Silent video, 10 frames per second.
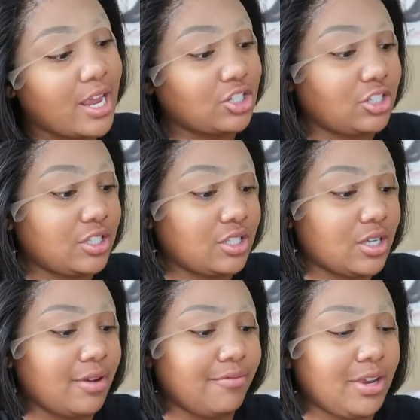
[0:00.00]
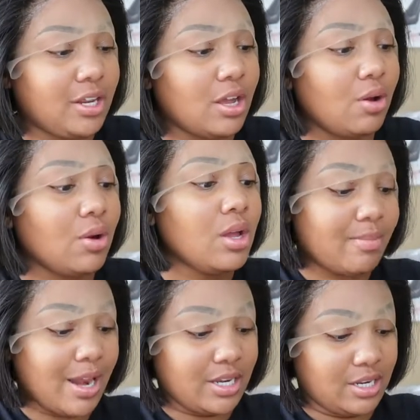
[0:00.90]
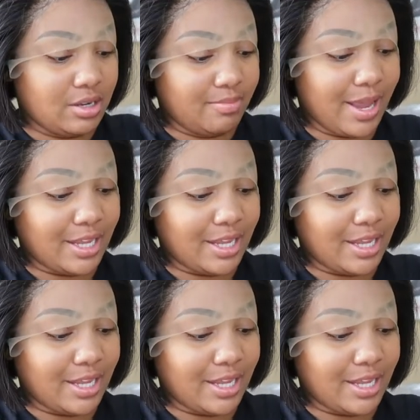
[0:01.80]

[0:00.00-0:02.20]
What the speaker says: actually sent a video to my DM